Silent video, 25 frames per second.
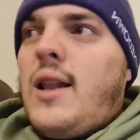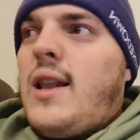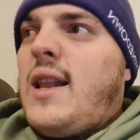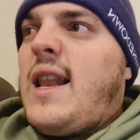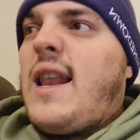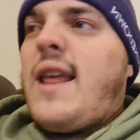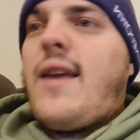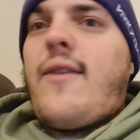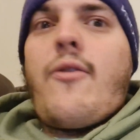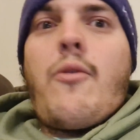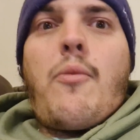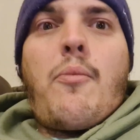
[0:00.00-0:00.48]

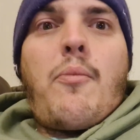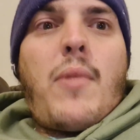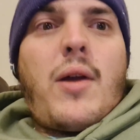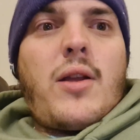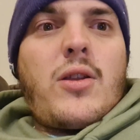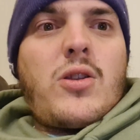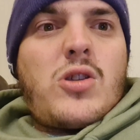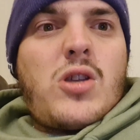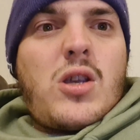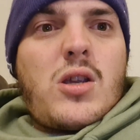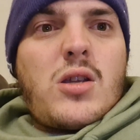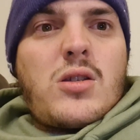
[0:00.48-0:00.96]
leaving
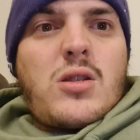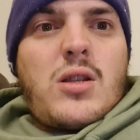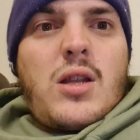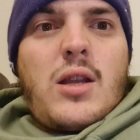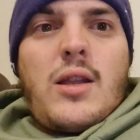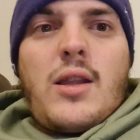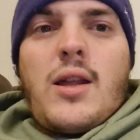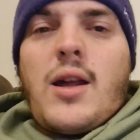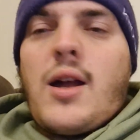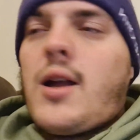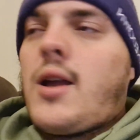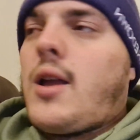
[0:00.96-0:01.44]
Manchester
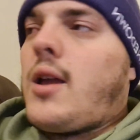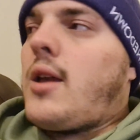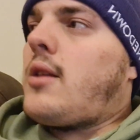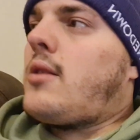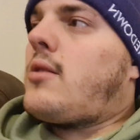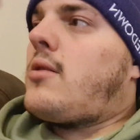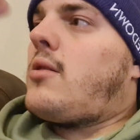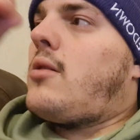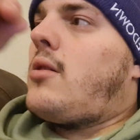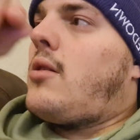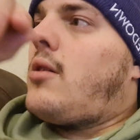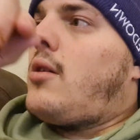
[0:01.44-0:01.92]

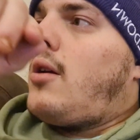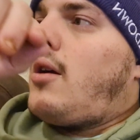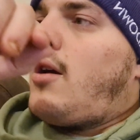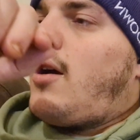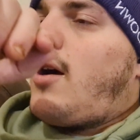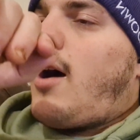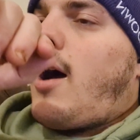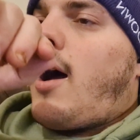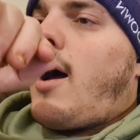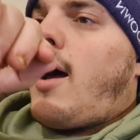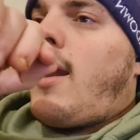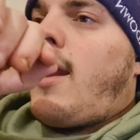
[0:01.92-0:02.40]
United
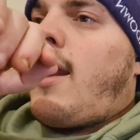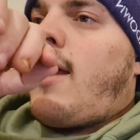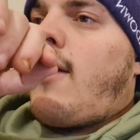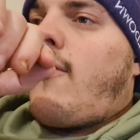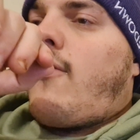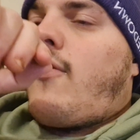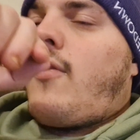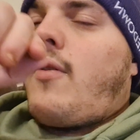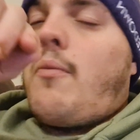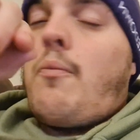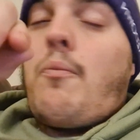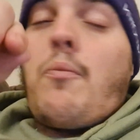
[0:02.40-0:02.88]
and
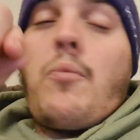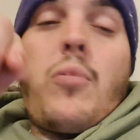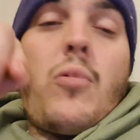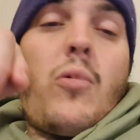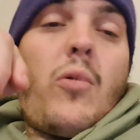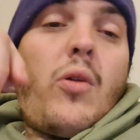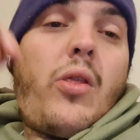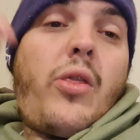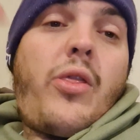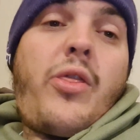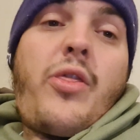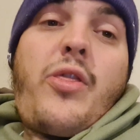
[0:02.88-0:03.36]
everything, but